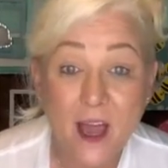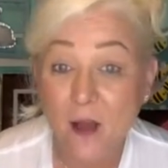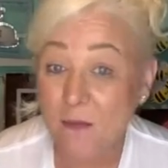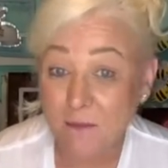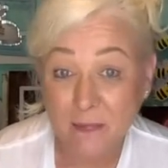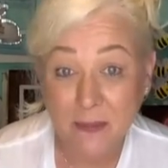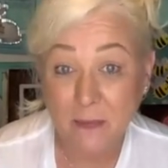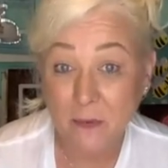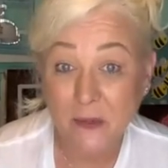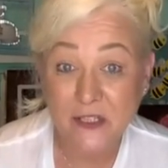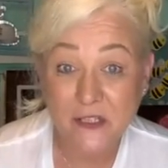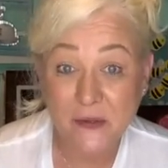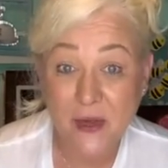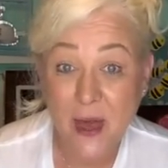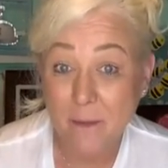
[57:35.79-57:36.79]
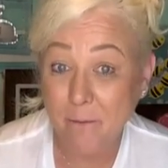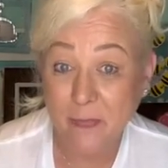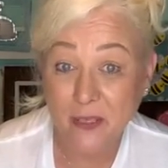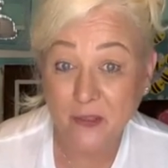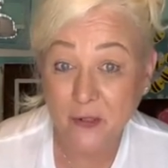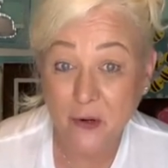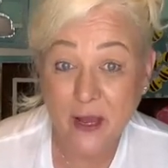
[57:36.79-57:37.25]
Oh, maybe we do that.
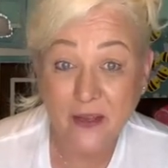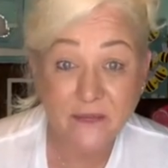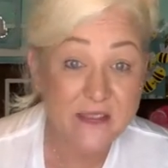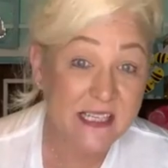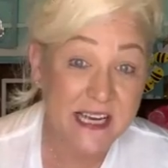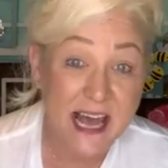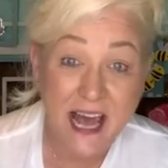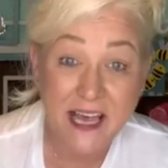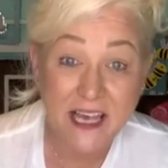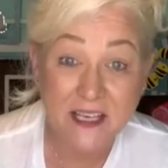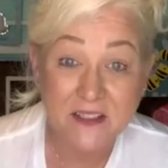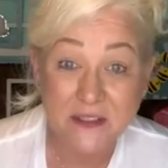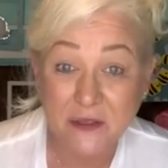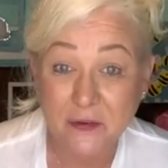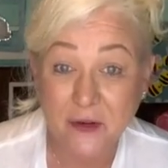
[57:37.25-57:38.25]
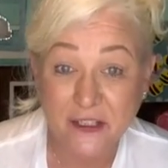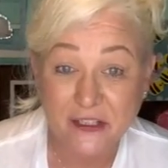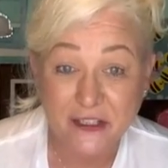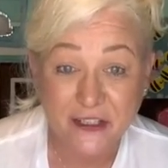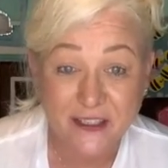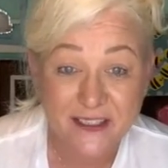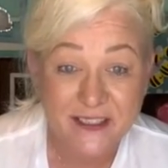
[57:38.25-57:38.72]
Bill crafts and I answer
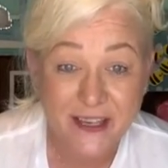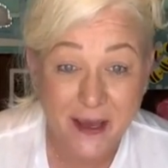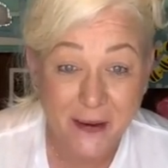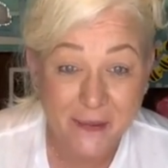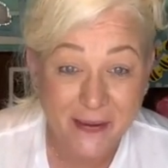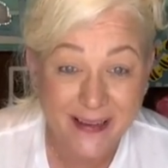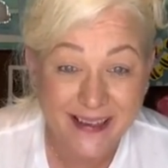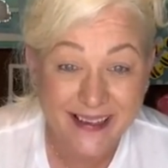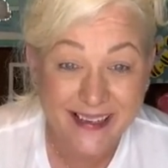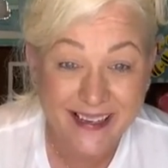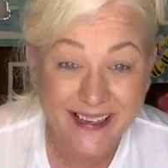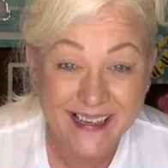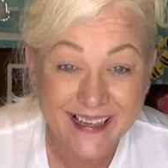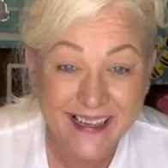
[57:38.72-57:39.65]
questions. So, oh.